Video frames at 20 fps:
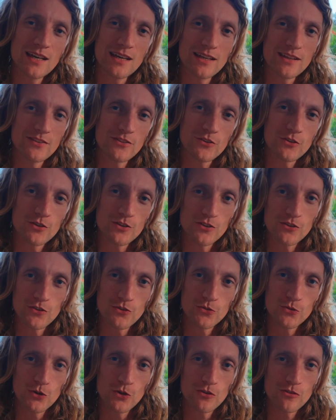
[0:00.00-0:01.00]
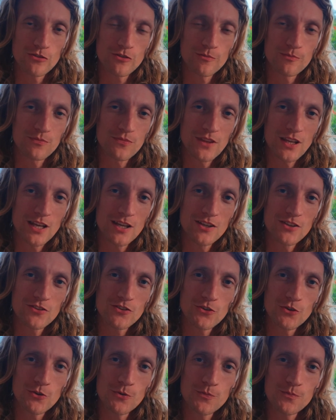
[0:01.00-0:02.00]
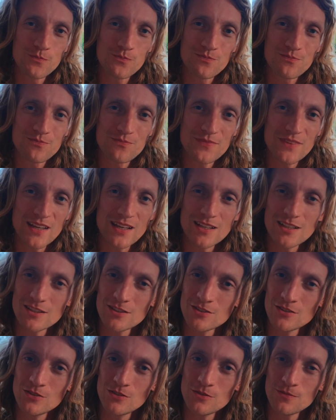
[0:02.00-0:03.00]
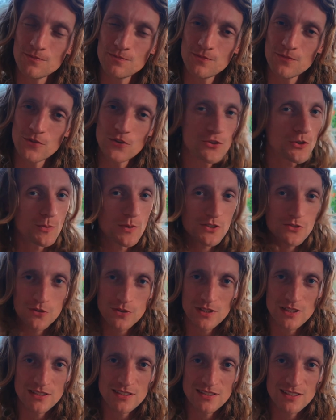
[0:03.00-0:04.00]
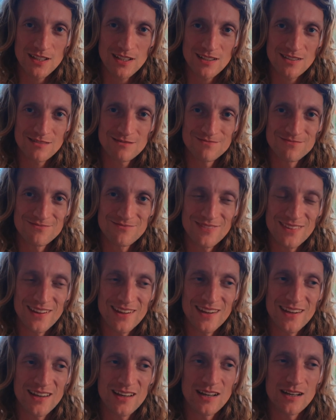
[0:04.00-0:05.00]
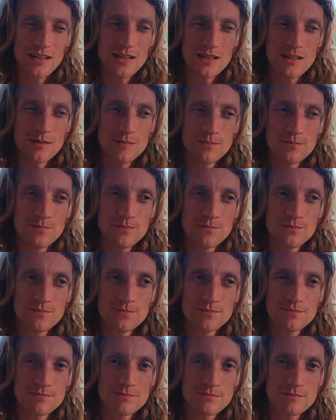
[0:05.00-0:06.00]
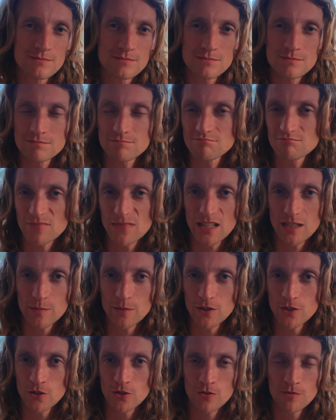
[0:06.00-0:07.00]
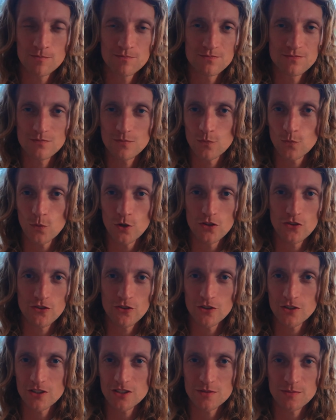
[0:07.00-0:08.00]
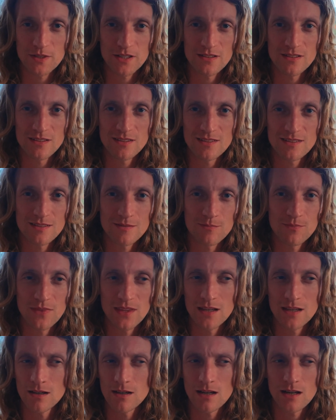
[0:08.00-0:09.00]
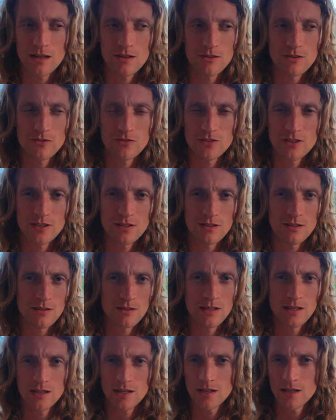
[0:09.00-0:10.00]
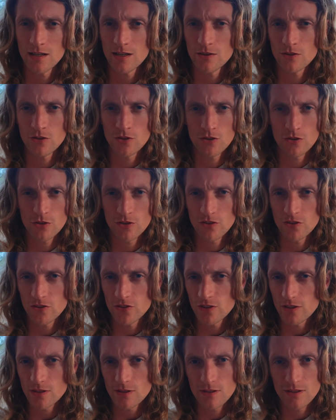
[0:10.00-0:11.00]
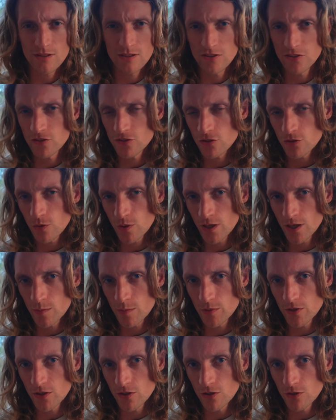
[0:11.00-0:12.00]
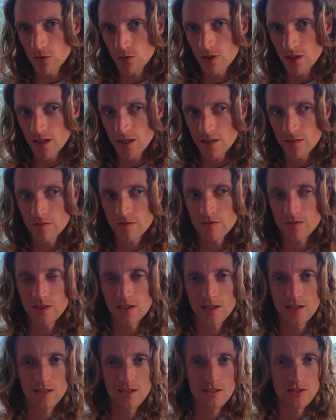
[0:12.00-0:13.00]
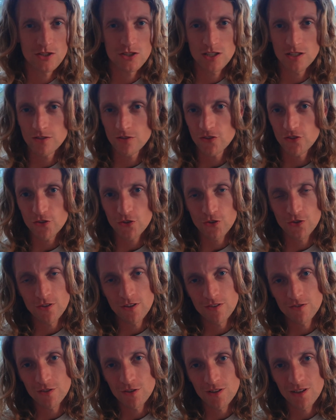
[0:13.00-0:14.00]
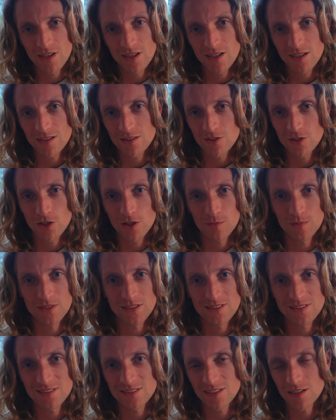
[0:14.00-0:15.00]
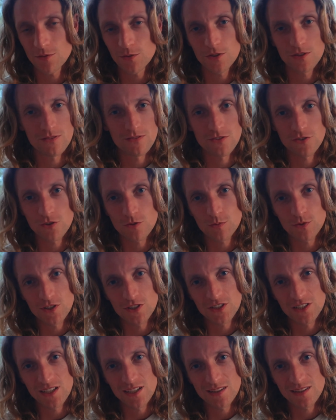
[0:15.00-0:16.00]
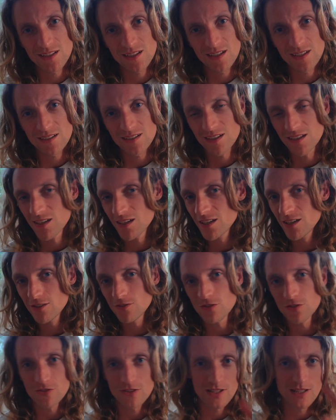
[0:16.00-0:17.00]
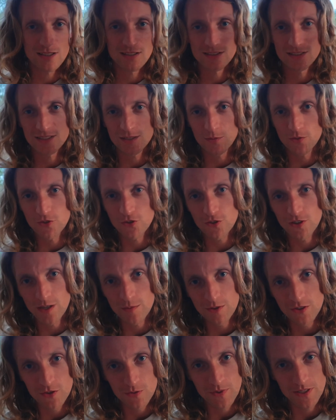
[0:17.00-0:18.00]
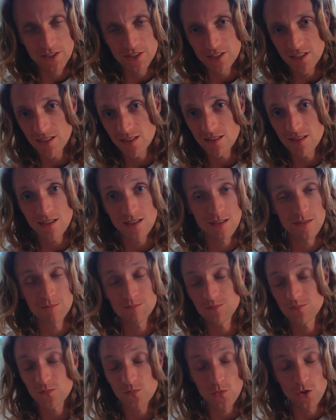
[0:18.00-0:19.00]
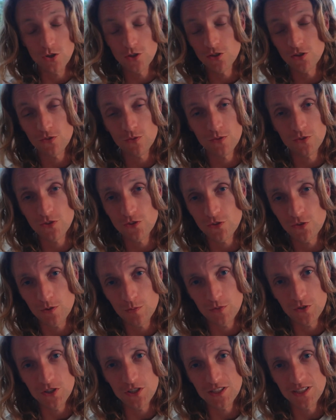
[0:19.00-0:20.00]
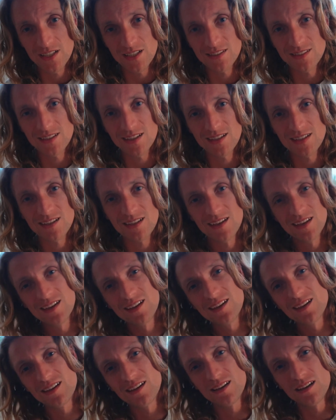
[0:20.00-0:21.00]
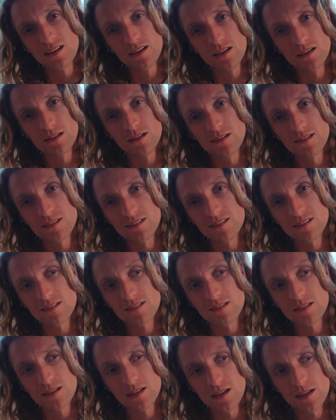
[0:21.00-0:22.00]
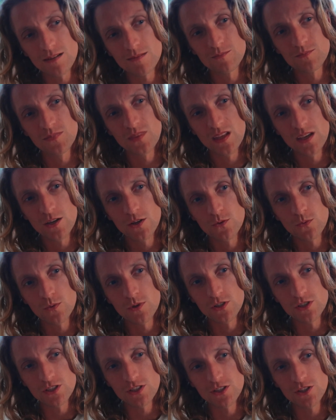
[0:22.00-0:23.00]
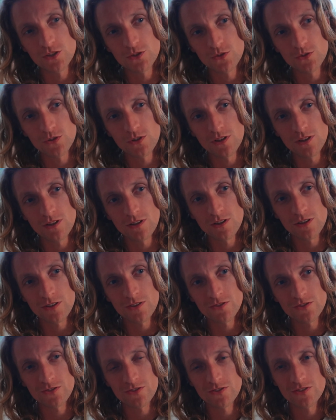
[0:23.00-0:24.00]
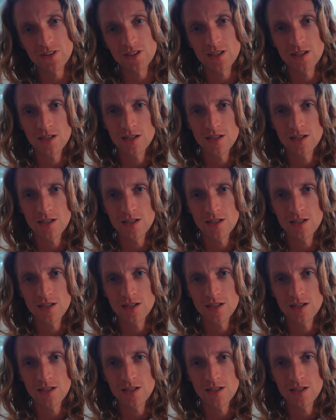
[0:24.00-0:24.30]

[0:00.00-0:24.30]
and so on and so forth. So thank you so much for listening. Let me know what's your experience, how you feel, how do you notice this showing up in your own life. Share a story if you like in the comments. I would so appreciate that. If you feel like subscribing to my channel, I also would so appreciate that. And yeah, wishing you a lot of